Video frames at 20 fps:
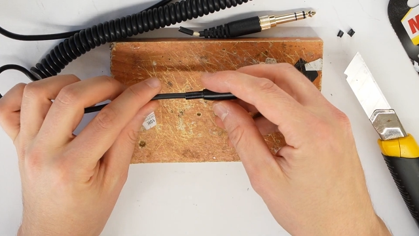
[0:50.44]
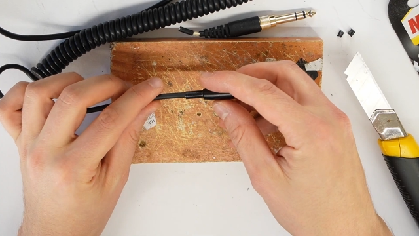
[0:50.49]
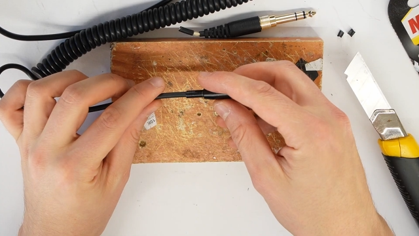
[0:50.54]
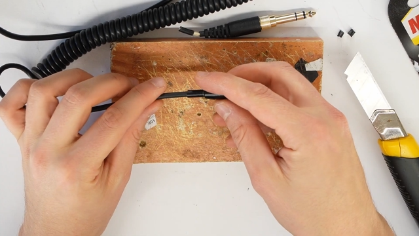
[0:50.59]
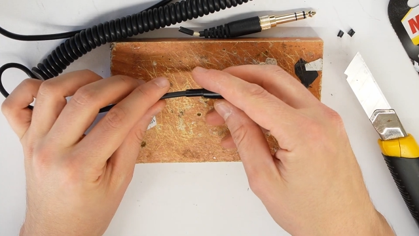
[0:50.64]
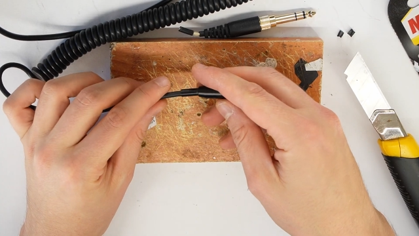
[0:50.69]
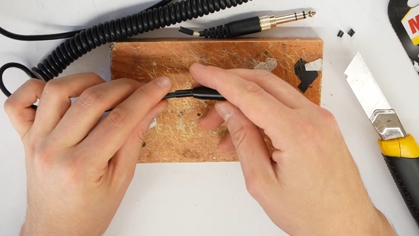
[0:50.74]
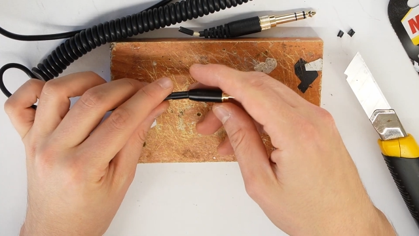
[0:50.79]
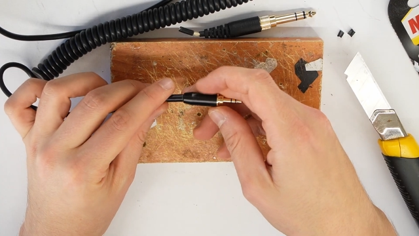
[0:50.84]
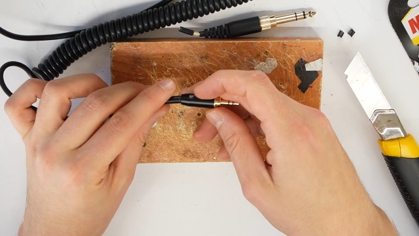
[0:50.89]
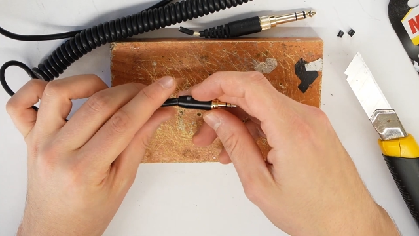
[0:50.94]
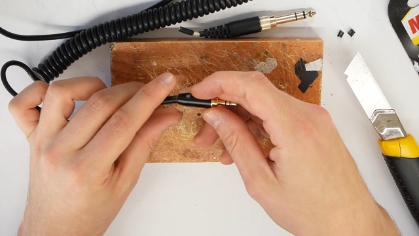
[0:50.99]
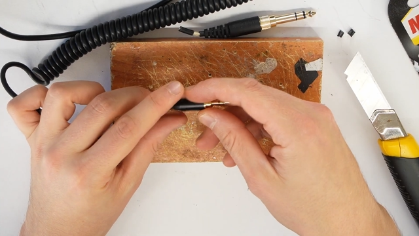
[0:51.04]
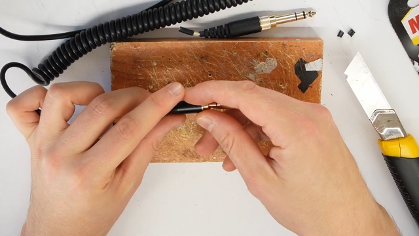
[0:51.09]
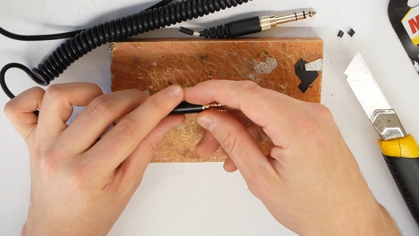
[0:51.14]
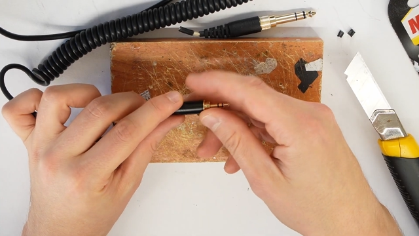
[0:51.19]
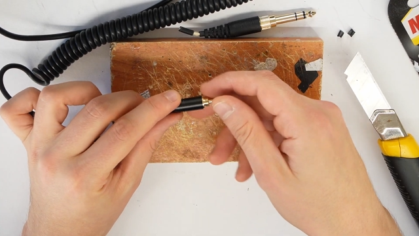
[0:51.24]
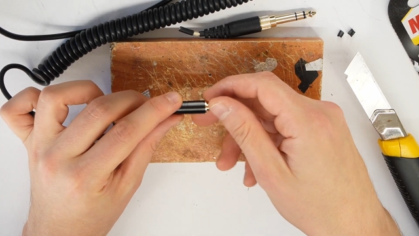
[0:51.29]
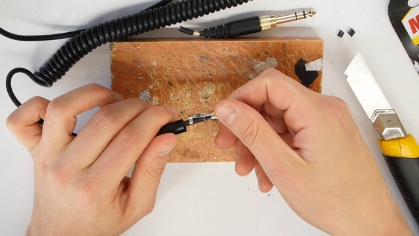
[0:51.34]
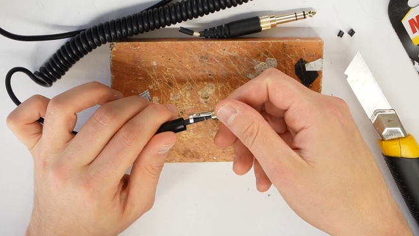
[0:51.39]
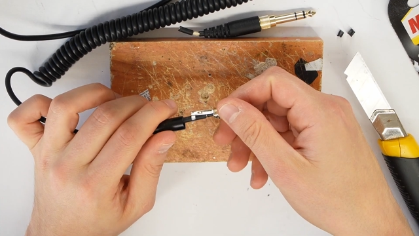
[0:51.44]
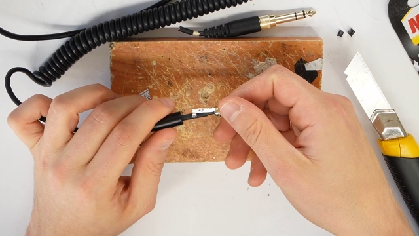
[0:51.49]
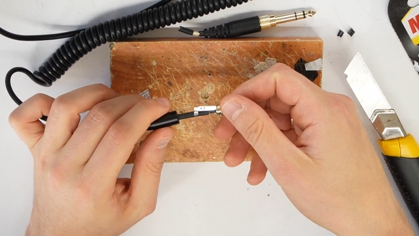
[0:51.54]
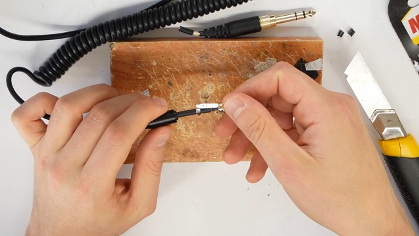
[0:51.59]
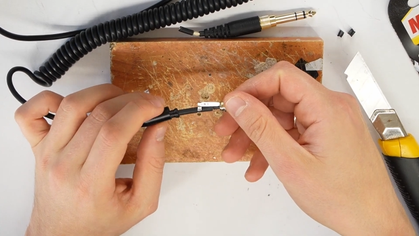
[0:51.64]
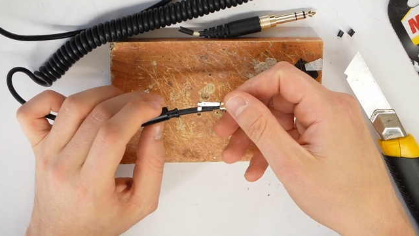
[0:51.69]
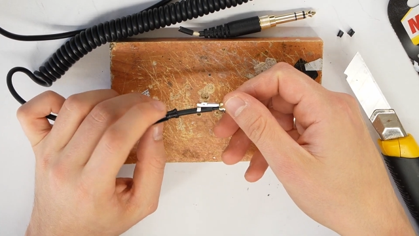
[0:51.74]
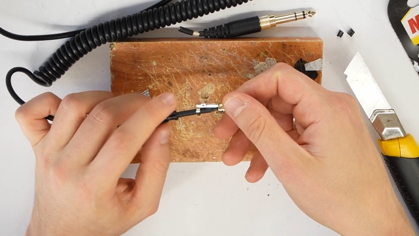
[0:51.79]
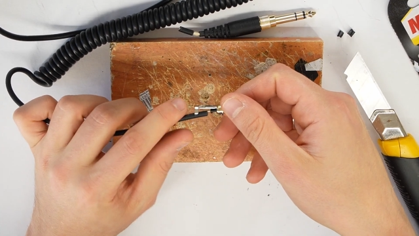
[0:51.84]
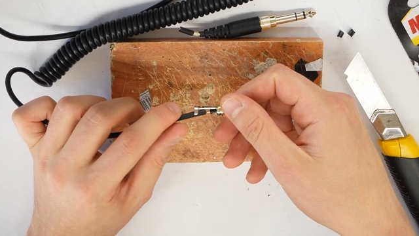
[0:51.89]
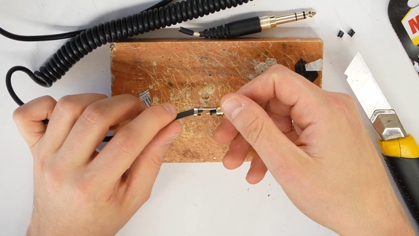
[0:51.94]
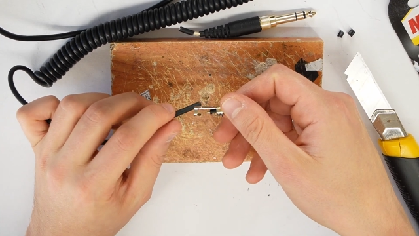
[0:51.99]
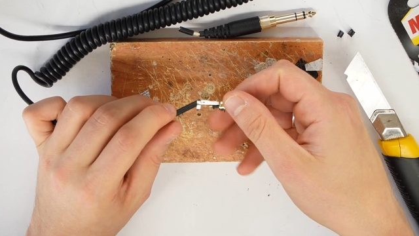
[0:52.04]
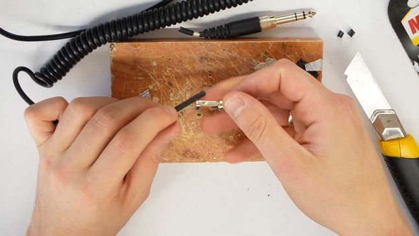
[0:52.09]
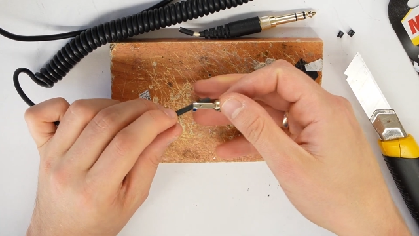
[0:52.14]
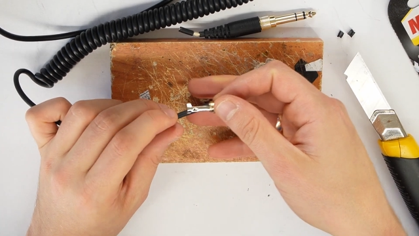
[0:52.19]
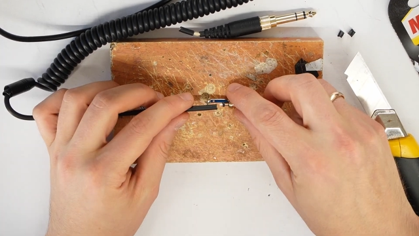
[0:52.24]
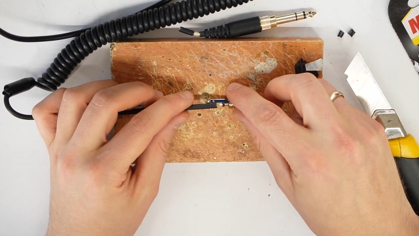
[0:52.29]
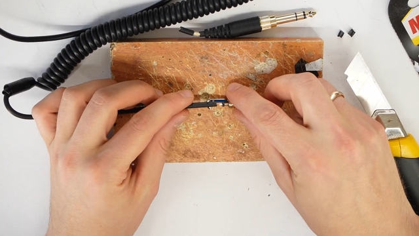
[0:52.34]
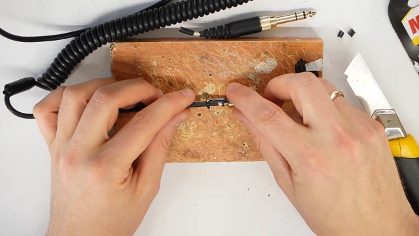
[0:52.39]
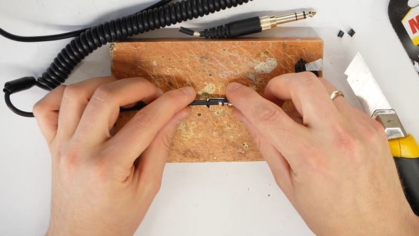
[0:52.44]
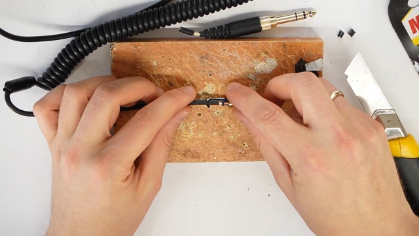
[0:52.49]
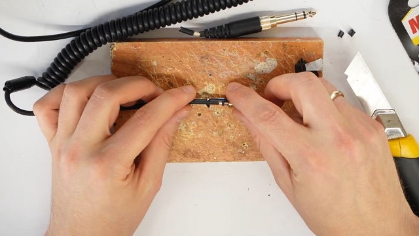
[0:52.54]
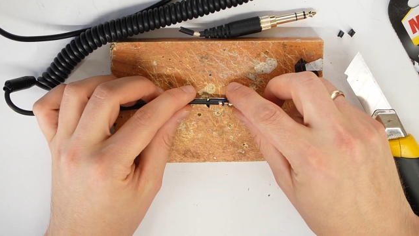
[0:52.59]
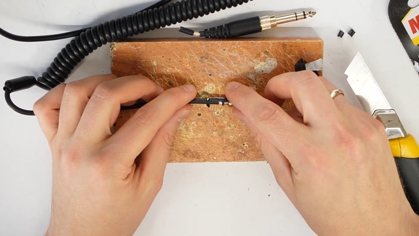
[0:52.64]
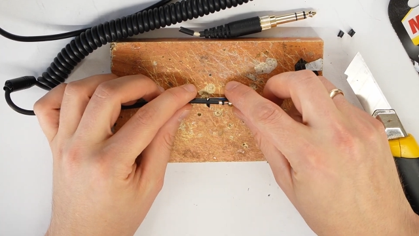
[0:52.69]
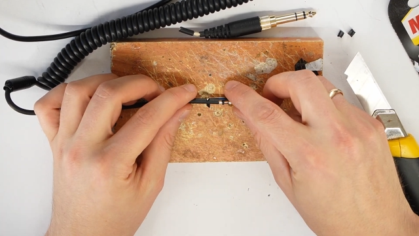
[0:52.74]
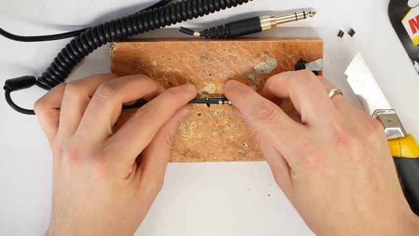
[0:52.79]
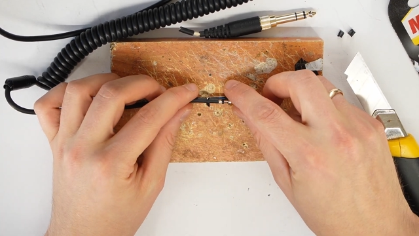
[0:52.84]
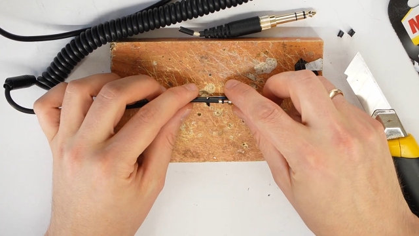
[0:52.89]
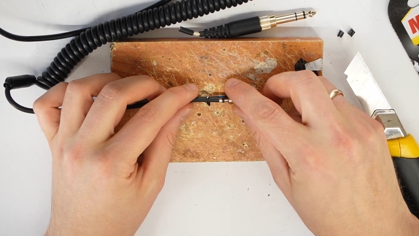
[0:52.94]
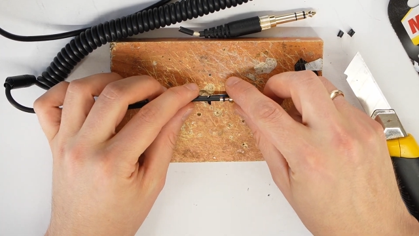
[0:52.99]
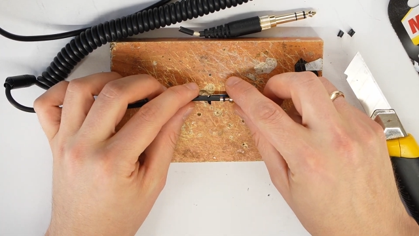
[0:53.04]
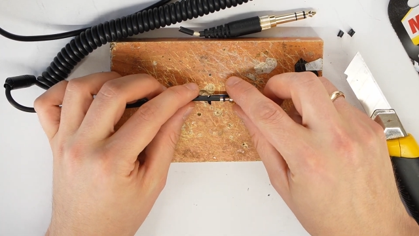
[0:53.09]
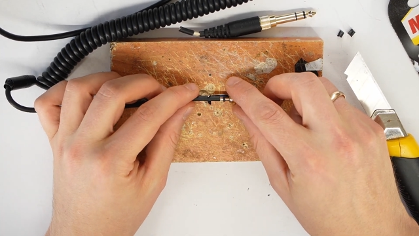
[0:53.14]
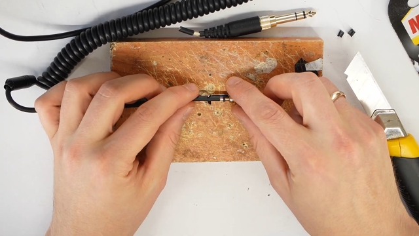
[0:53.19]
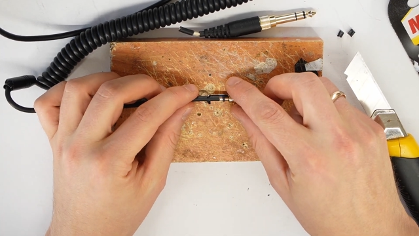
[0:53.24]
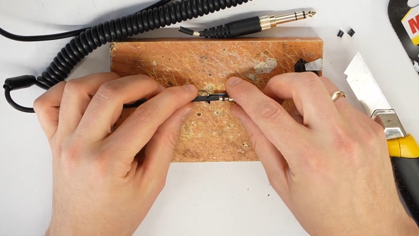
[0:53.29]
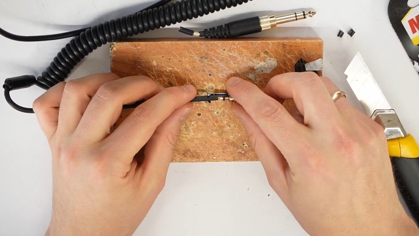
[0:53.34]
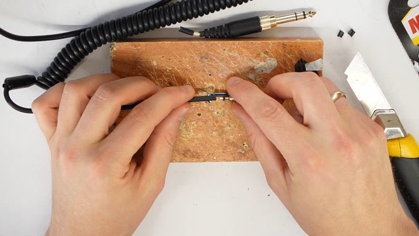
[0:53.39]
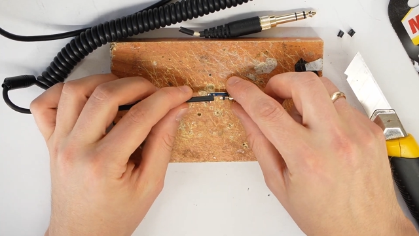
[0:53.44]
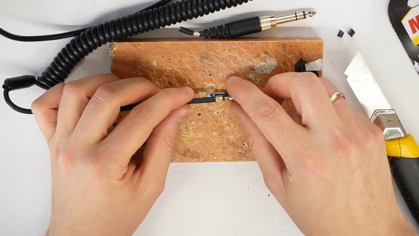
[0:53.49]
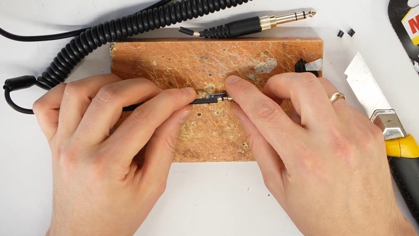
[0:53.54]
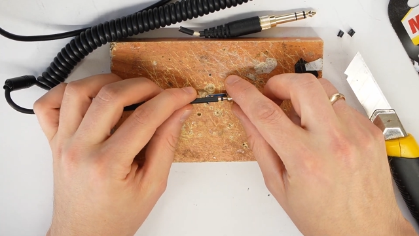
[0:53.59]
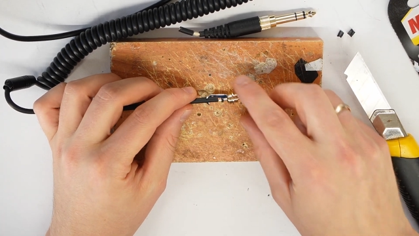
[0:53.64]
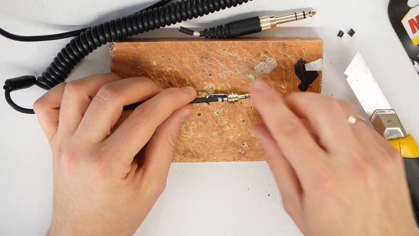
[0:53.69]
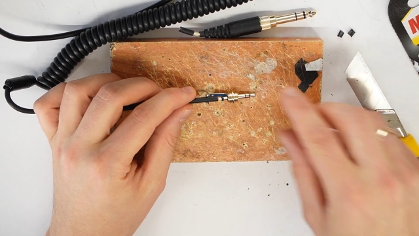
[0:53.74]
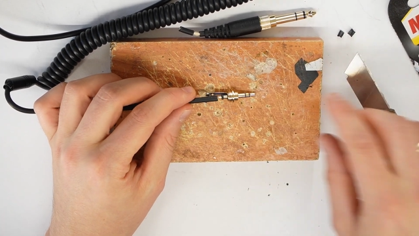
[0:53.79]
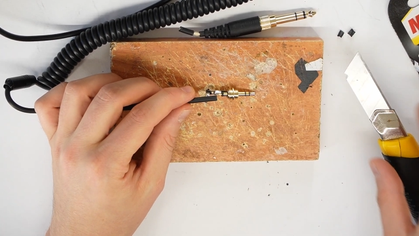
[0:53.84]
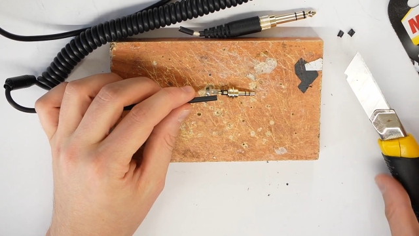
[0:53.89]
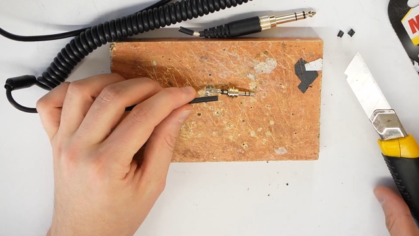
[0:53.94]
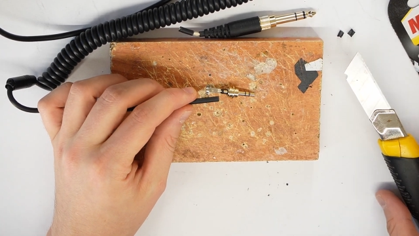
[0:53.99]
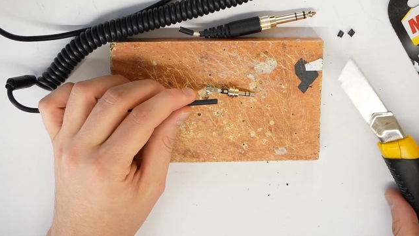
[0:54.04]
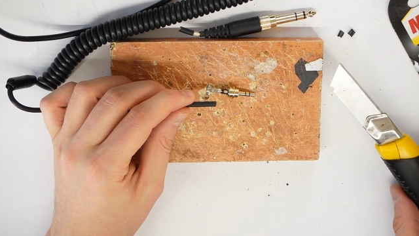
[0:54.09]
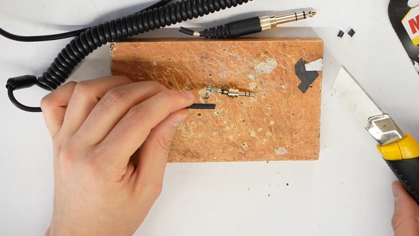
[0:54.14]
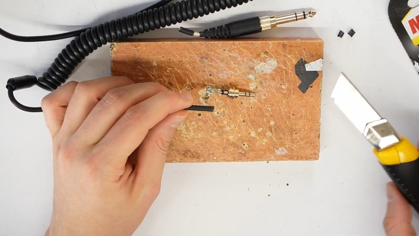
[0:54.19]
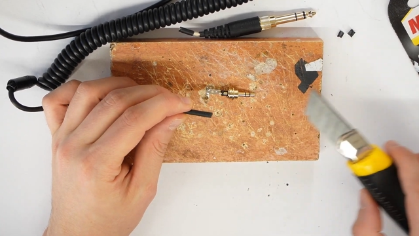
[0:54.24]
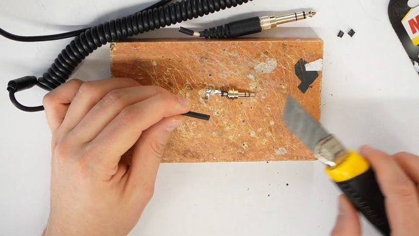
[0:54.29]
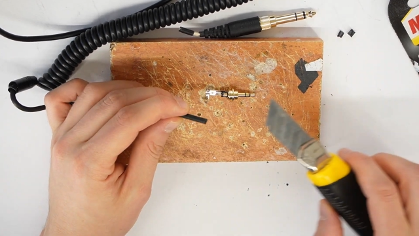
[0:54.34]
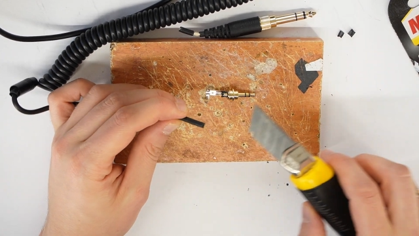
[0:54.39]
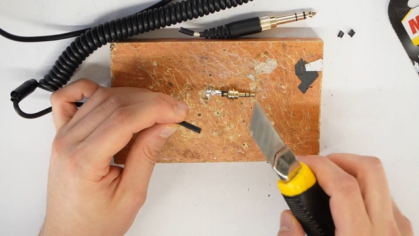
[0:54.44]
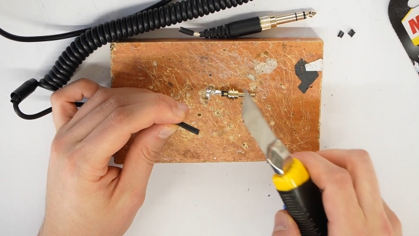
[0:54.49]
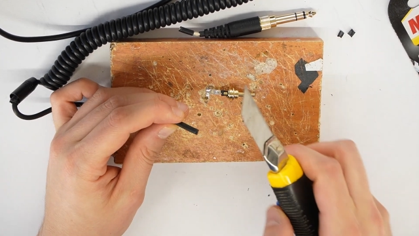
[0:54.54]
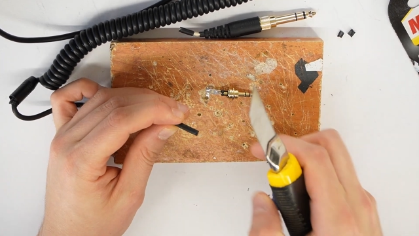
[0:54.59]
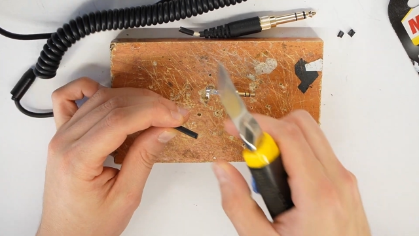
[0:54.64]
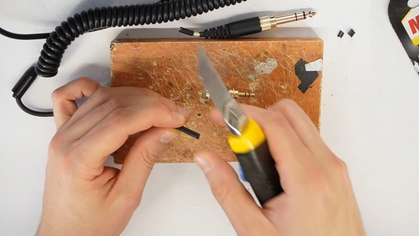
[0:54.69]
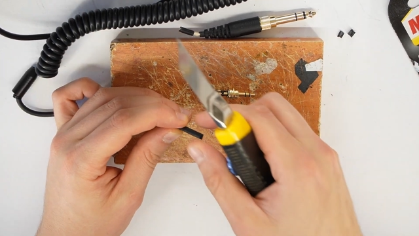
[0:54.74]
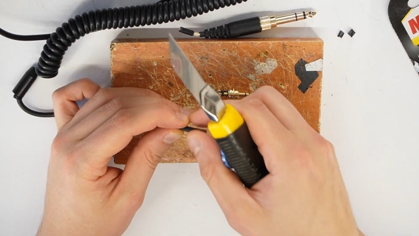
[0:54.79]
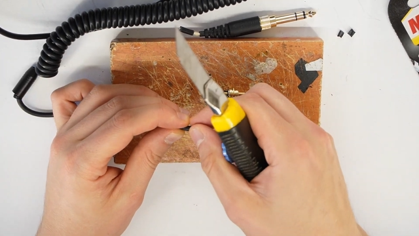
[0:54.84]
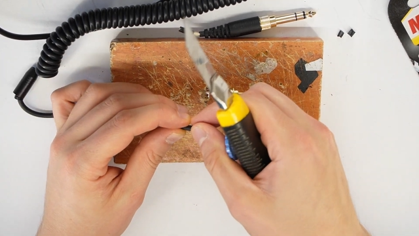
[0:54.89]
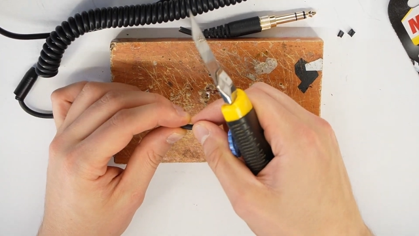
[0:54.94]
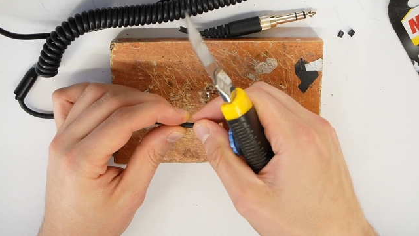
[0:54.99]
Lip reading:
[unreadable: no face in view]